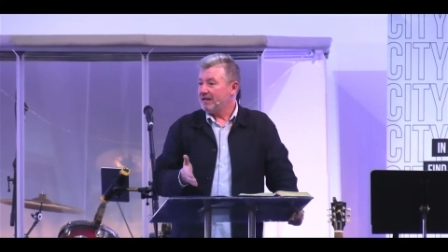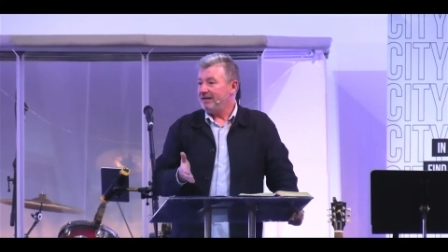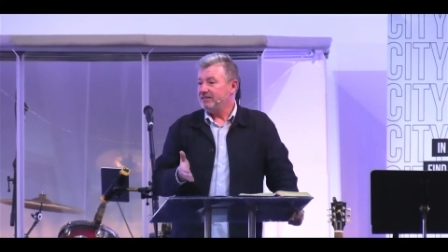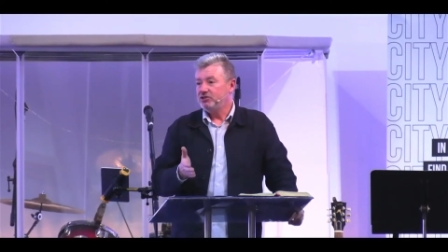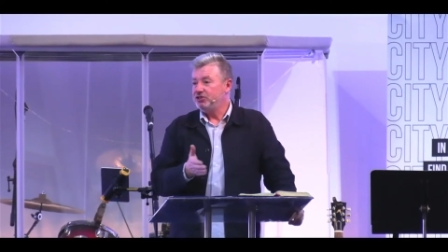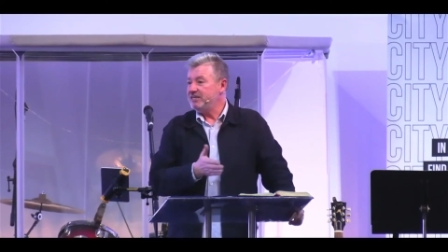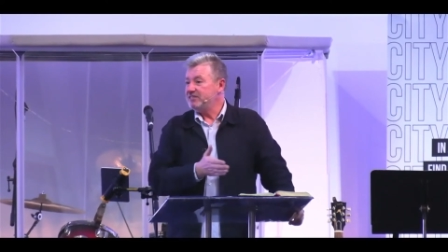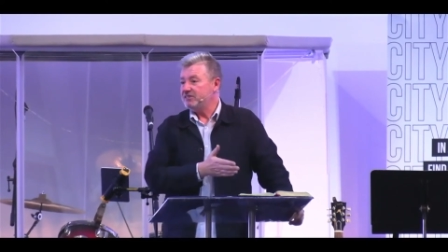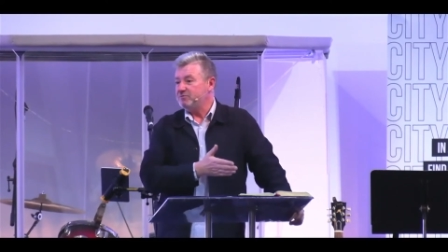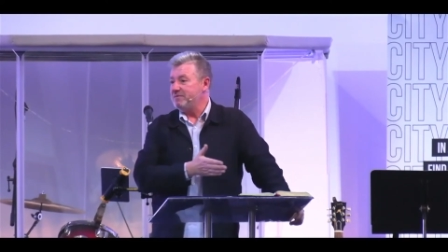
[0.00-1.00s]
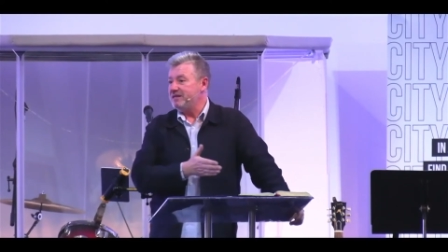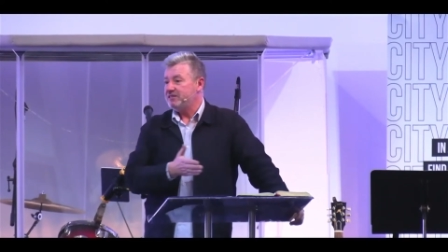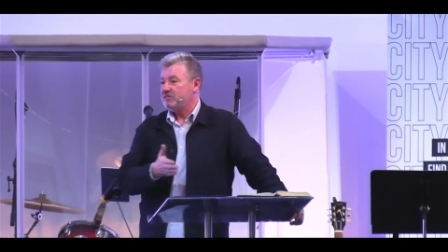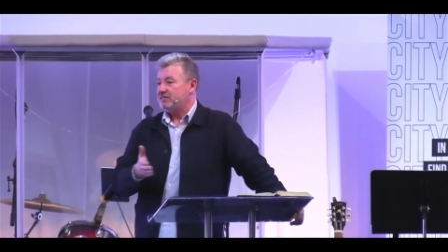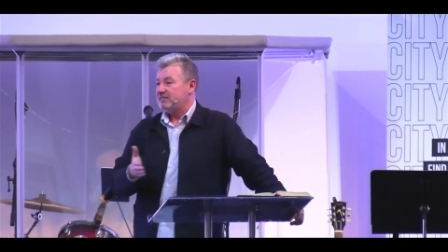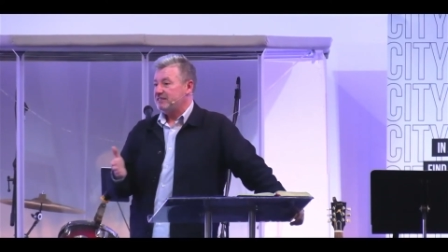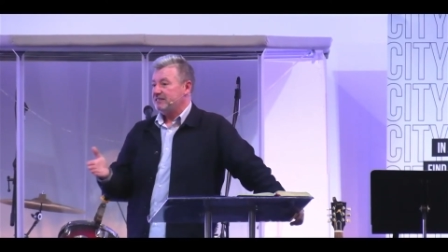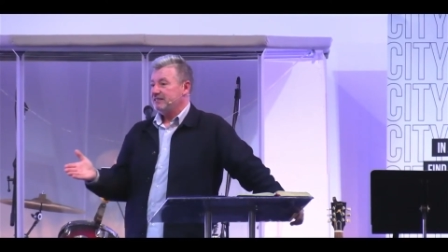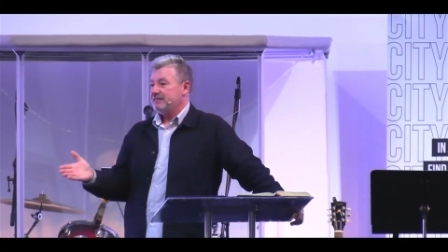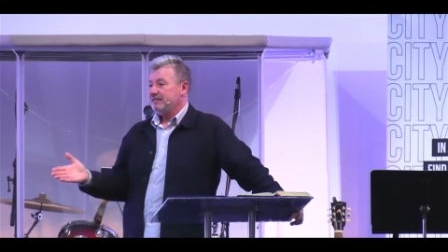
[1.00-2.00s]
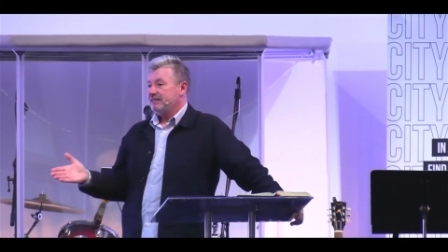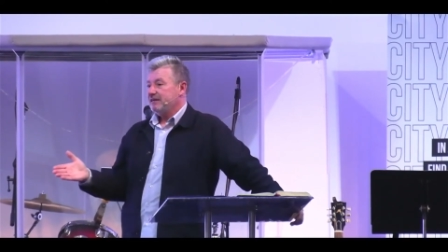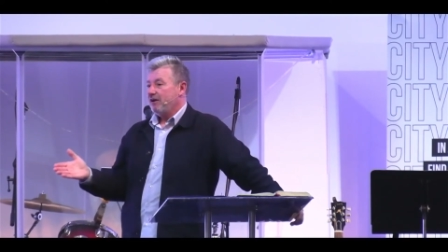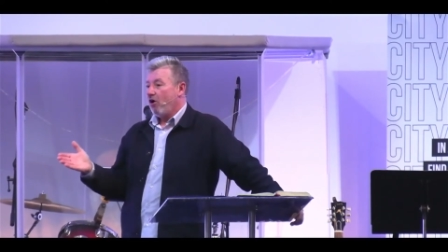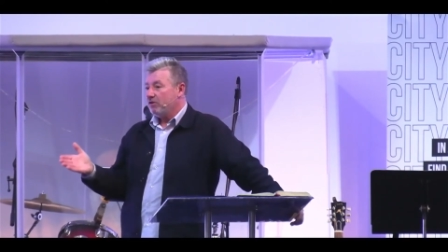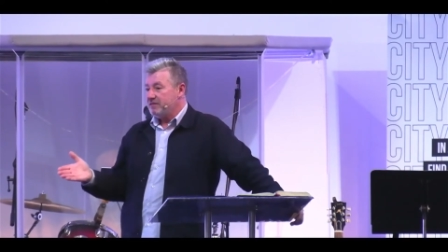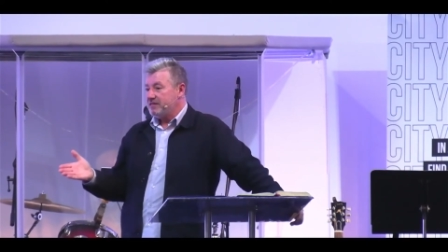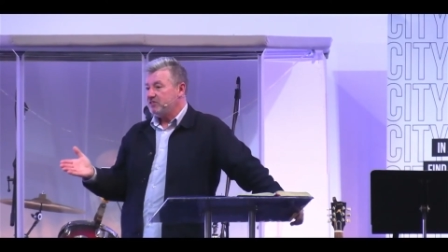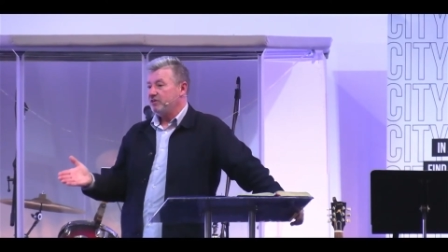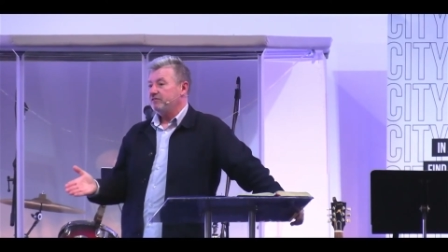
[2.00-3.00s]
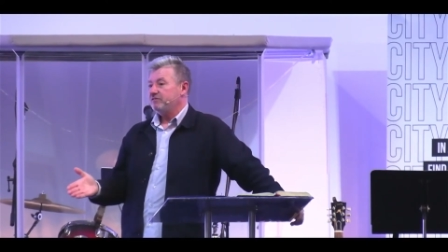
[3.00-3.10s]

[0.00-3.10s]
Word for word: As Jesus ministered on this earth,